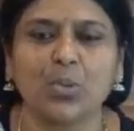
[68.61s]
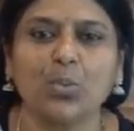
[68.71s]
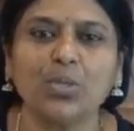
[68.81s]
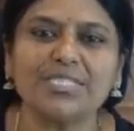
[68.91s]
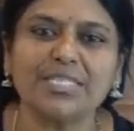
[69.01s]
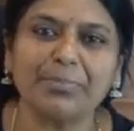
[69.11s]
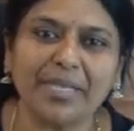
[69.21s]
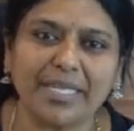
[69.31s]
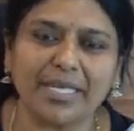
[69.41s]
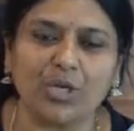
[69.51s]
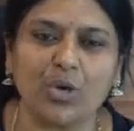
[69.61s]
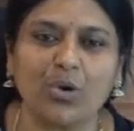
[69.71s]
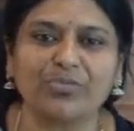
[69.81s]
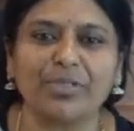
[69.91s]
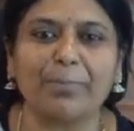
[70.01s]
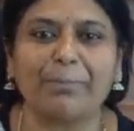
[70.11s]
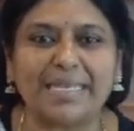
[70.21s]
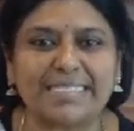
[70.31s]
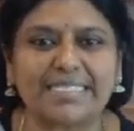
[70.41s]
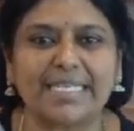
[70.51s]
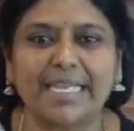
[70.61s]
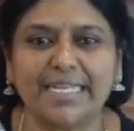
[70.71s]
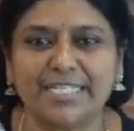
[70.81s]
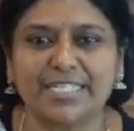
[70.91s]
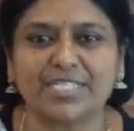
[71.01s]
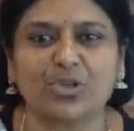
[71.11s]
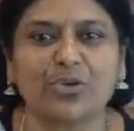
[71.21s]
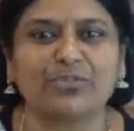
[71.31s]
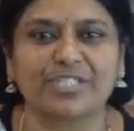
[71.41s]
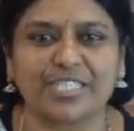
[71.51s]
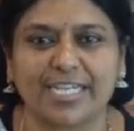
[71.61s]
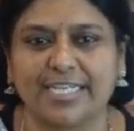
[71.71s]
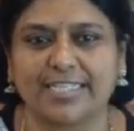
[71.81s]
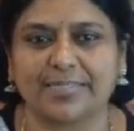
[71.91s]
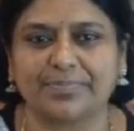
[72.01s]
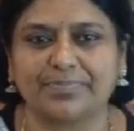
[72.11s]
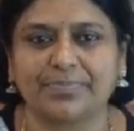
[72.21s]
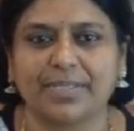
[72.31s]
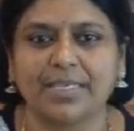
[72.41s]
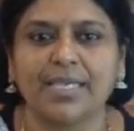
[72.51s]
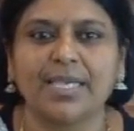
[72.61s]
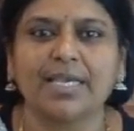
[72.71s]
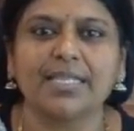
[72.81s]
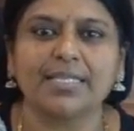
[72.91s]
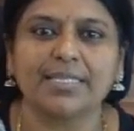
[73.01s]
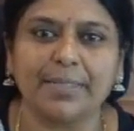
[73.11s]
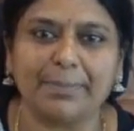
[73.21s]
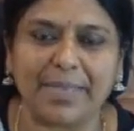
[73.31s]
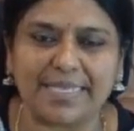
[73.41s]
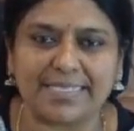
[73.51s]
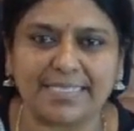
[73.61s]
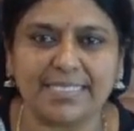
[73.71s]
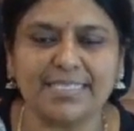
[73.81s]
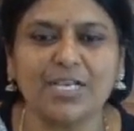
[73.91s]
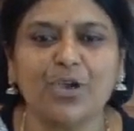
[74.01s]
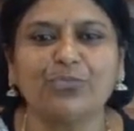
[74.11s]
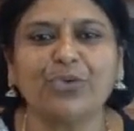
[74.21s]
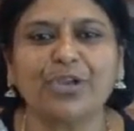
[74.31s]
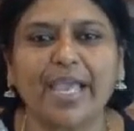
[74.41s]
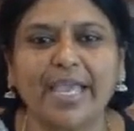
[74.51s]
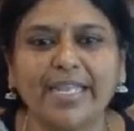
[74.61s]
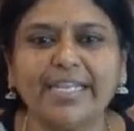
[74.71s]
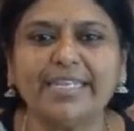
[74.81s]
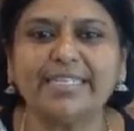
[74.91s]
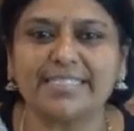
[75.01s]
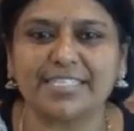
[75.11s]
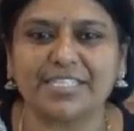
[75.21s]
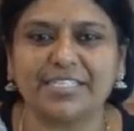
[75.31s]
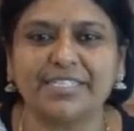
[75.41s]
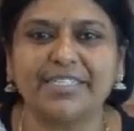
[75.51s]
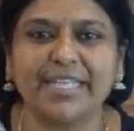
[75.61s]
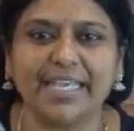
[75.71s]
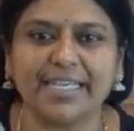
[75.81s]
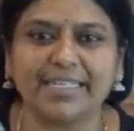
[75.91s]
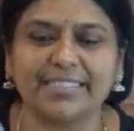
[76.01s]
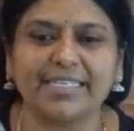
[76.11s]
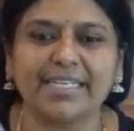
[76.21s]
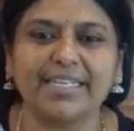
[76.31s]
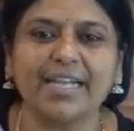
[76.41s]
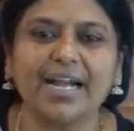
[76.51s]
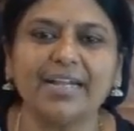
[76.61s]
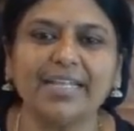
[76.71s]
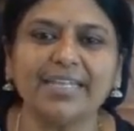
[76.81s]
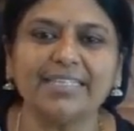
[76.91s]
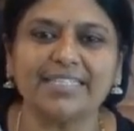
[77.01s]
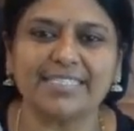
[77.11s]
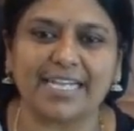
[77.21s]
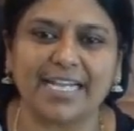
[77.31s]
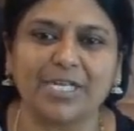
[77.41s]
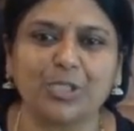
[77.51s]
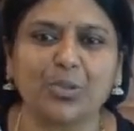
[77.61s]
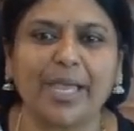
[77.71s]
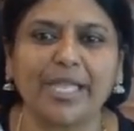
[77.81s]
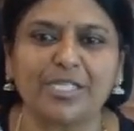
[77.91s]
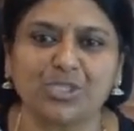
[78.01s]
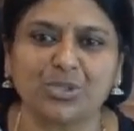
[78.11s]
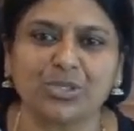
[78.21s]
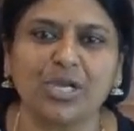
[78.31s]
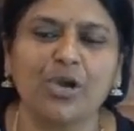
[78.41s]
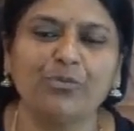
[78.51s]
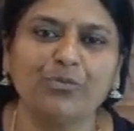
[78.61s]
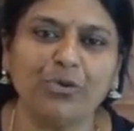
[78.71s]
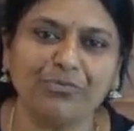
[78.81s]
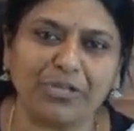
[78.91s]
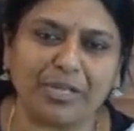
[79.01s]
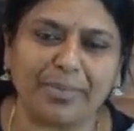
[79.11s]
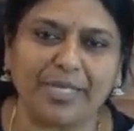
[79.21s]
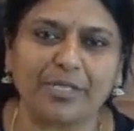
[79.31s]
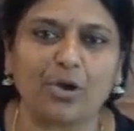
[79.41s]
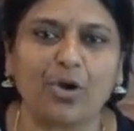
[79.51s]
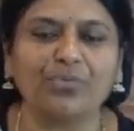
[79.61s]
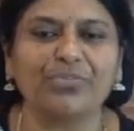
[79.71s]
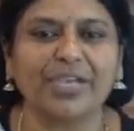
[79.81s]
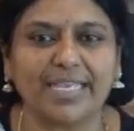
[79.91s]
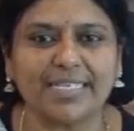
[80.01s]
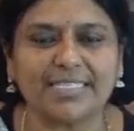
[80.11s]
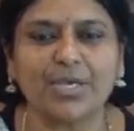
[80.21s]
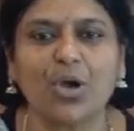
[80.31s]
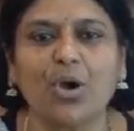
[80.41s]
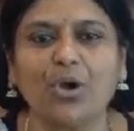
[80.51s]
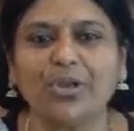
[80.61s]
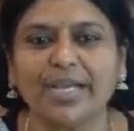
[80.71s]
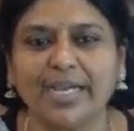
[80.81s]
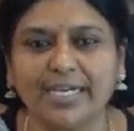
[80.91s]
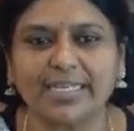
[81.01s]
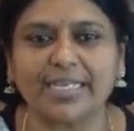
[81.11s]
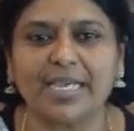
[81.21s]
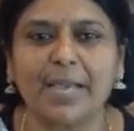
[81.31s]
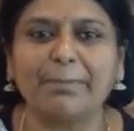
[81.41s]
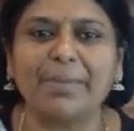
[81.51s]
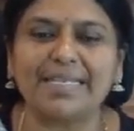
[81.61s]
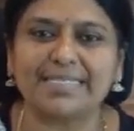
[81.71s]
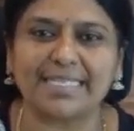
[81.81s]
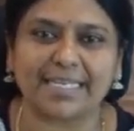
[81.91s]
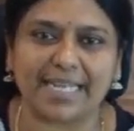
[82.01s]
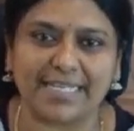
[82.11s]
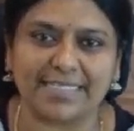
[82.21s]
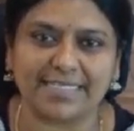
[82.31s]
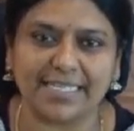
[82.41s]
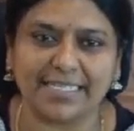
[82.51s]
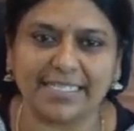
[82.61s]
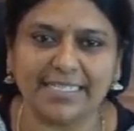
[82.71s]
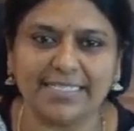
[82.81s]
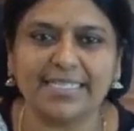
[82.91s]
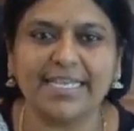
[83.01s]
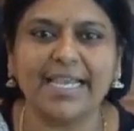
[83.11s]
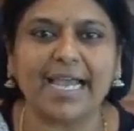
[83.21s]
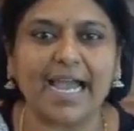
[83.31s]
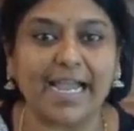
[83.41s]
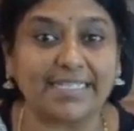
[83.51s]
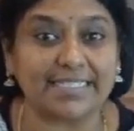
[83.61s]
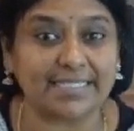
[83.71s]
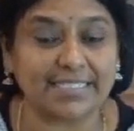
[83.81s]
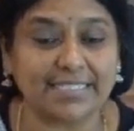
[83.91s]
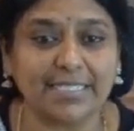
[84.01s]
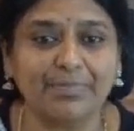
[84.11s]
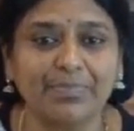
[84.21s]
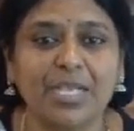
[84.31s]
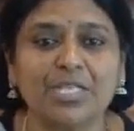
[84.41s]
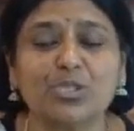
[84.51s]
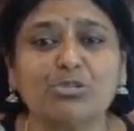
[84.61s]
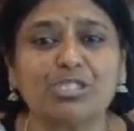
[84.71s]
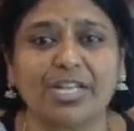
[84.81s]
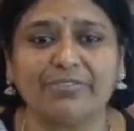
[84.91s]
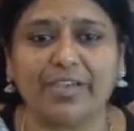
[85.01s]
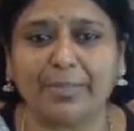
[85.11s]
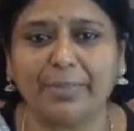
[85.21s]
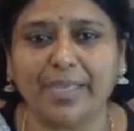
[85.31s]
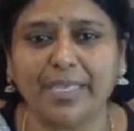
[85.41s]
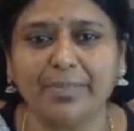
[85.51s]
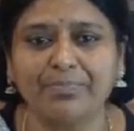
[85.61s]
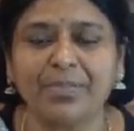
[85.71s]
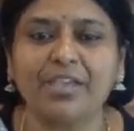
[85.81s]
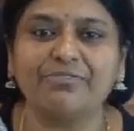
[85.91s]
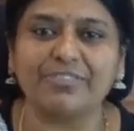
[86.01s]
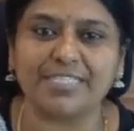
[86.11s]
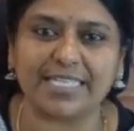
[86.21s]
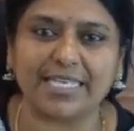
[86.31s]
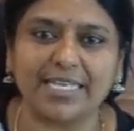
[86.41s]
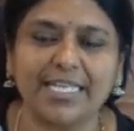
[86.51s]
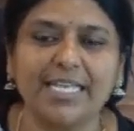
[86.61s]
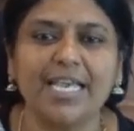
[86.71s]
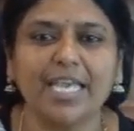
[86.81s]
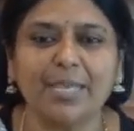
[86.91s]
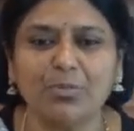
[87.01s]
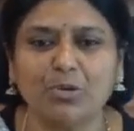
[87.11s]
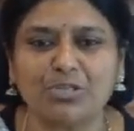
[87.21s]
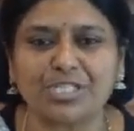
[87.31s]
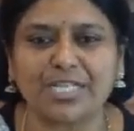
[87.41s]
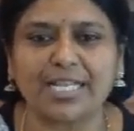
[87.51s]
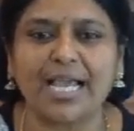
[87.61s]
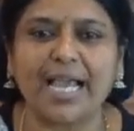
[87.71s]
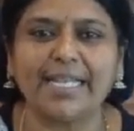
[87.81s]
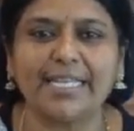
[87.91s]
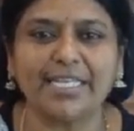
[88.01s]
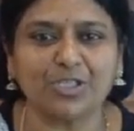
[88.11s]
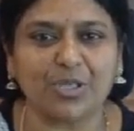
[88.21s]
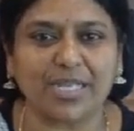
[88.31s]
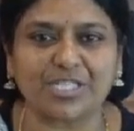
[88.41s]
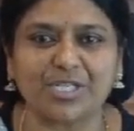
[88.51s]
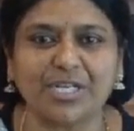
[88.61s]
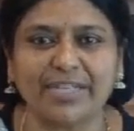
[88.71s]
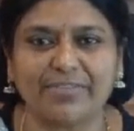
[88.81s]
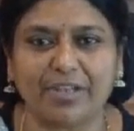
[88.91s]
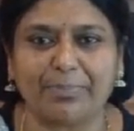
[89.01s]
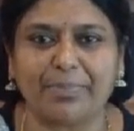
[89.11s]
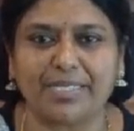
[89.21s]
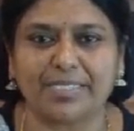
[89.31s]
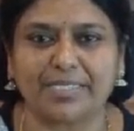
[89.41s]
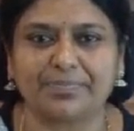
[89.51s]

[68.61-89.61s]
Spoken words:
What's the meaning of the best interest of child? The basis for any decision taken regarding the child to ensure fulfillment of his or her basic rights and needs, identity, social well-being, physical, emotional, and intellectual development.